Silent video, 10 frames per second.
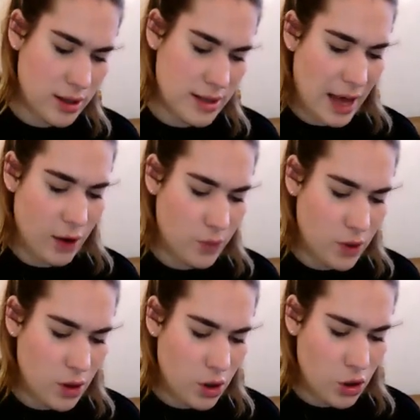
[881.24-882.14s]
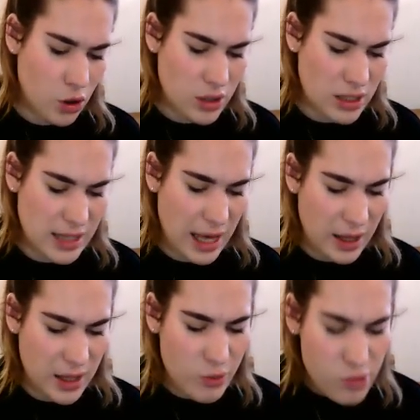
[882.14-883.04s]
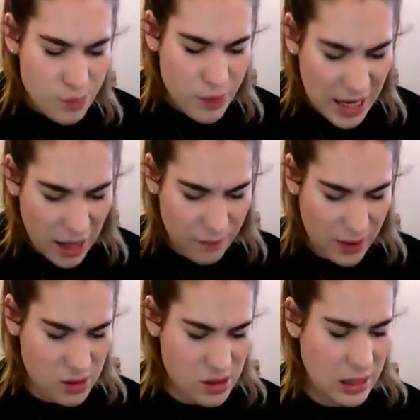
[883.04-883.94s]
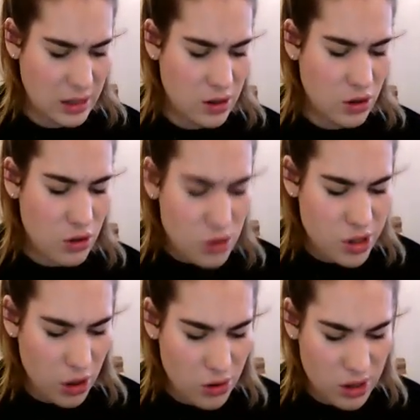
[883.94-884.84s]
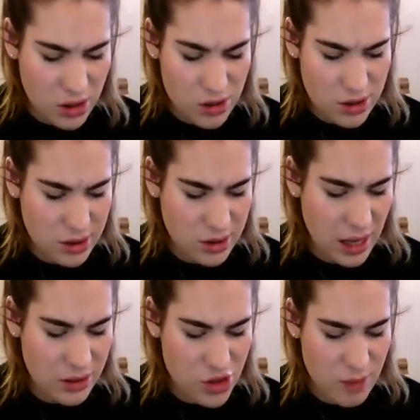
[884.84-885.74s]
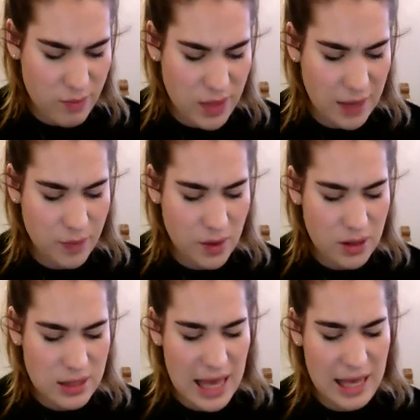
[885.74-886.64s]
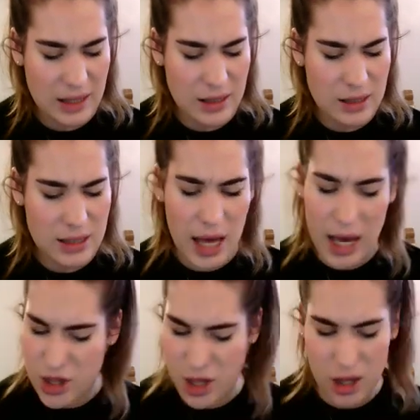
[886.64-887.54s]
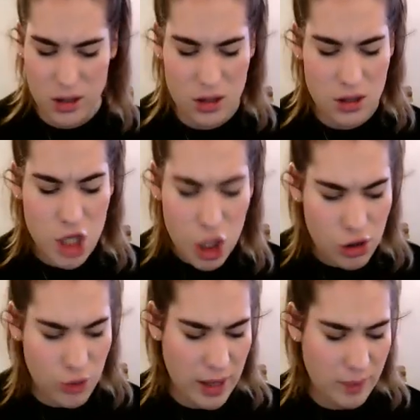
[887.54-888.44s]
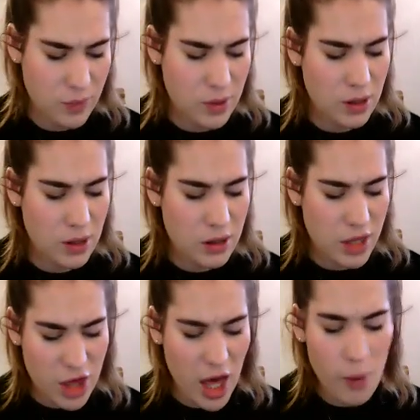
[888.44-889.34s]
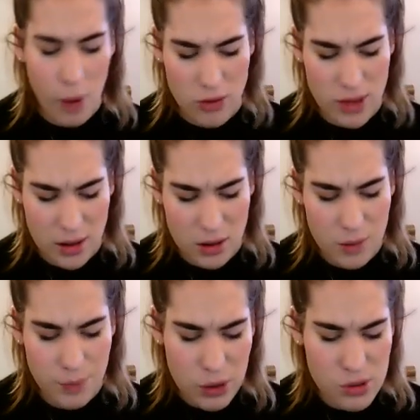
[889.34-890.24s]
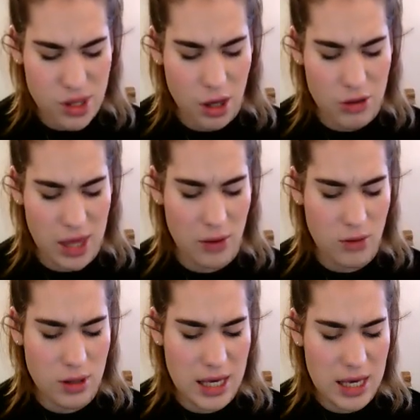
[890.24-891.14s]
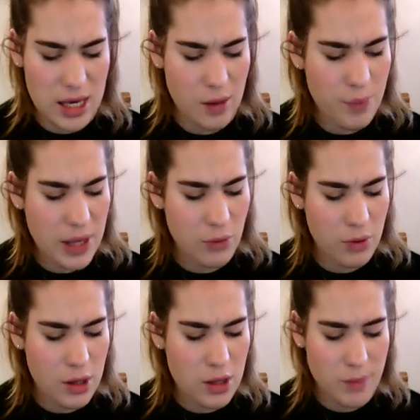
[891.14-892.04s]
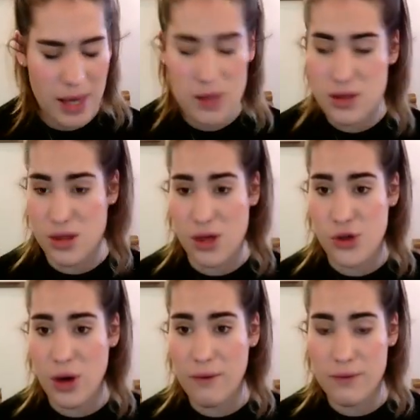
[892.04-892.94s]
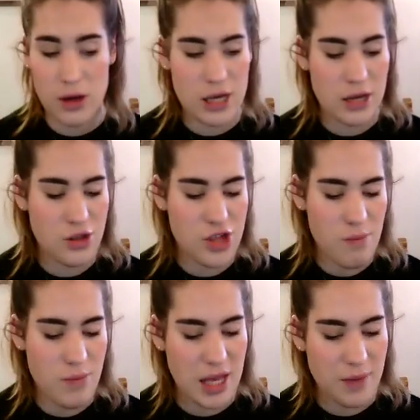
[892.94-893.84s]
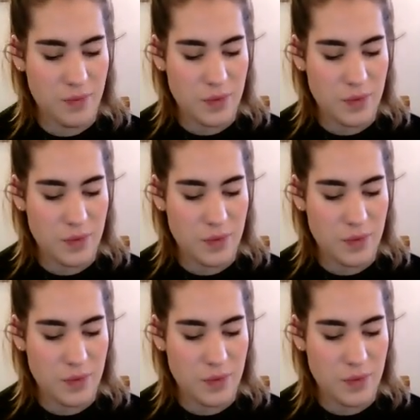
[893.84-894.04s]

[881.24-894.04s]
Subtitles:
Now, who did that? It was Bill, I fancy. Who's to go down the chimney? Nay, I shan't. You do it. That I won't then. Bill's to go down. Here, Bill, the master says you have to go down the chimney.